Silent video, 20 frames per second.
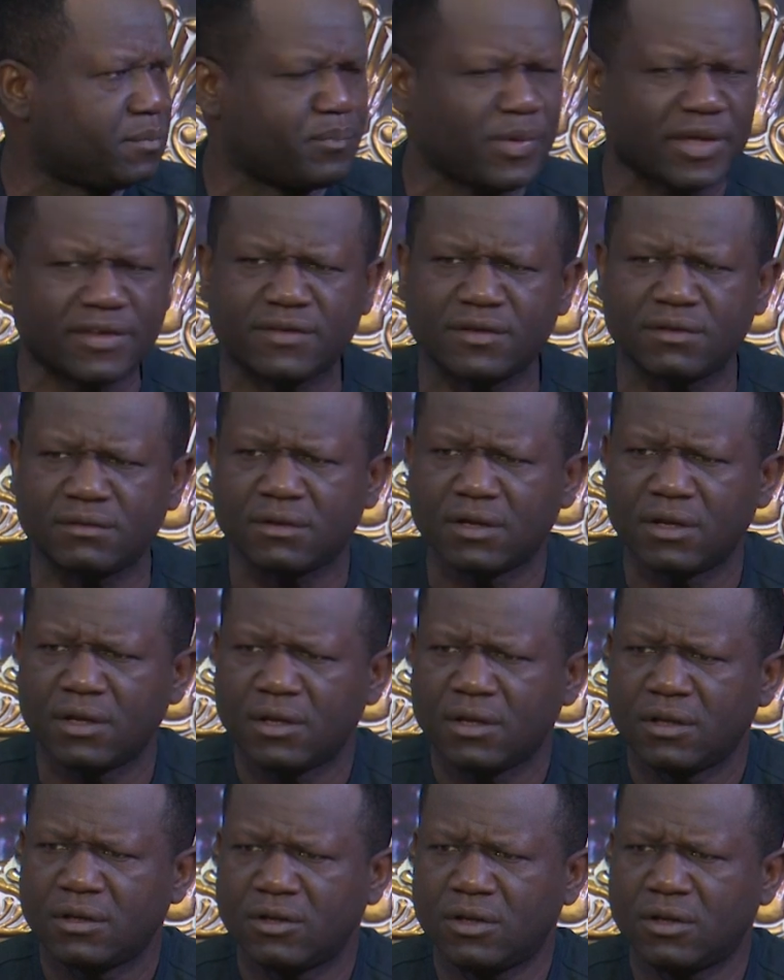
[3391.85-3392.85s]
person.
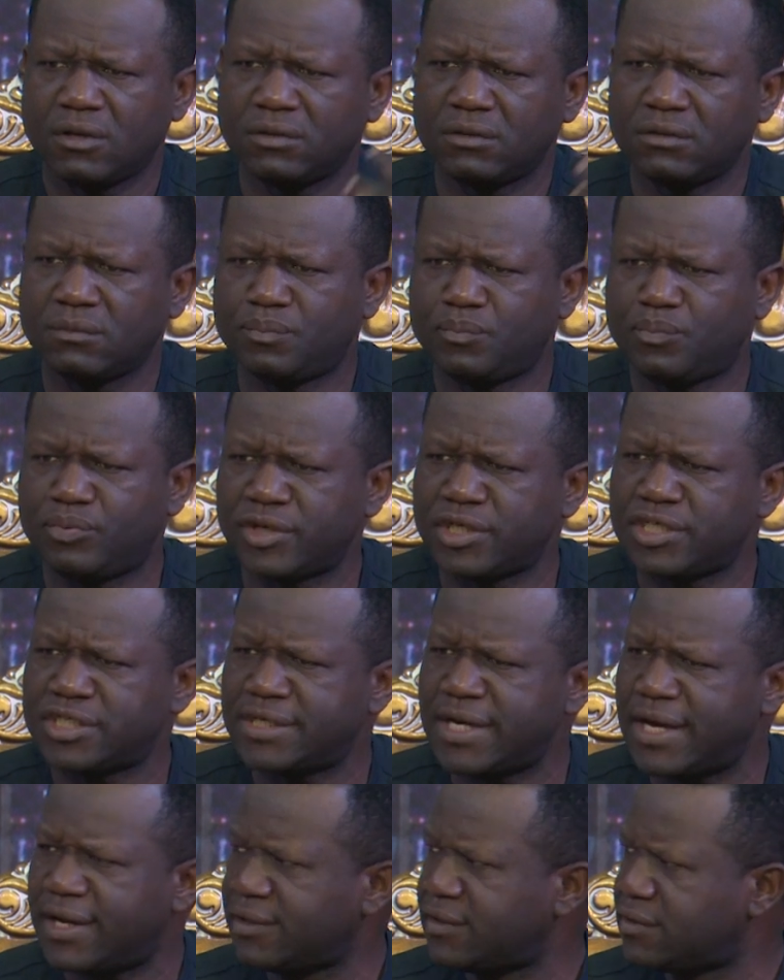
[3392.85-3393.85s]
Don't preach
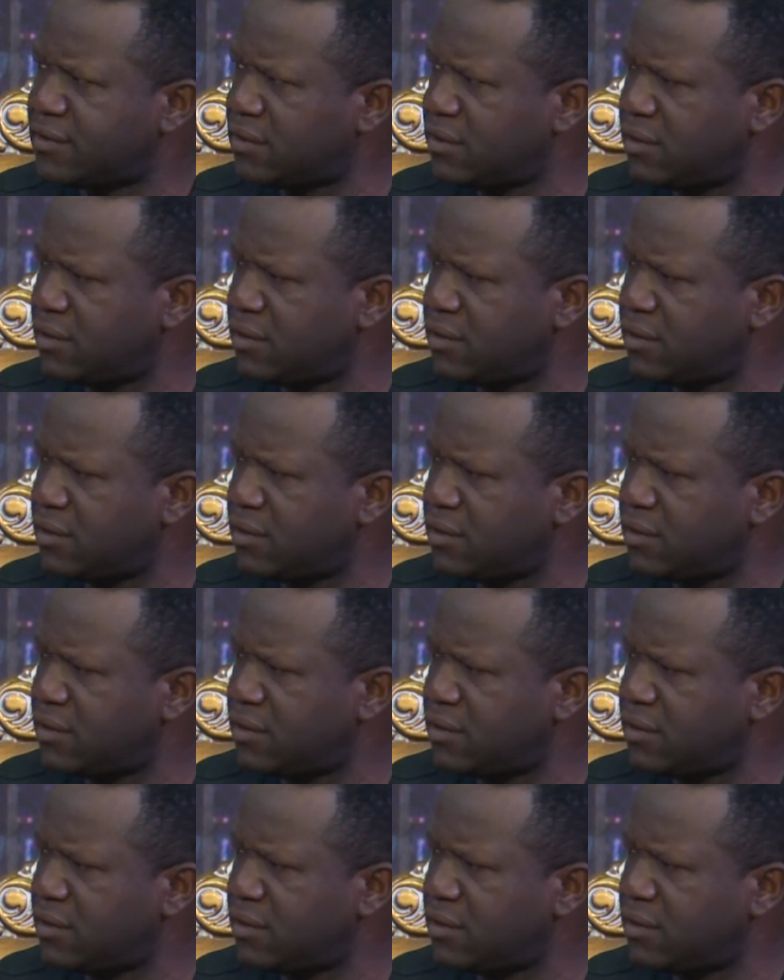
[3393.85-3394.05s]
that.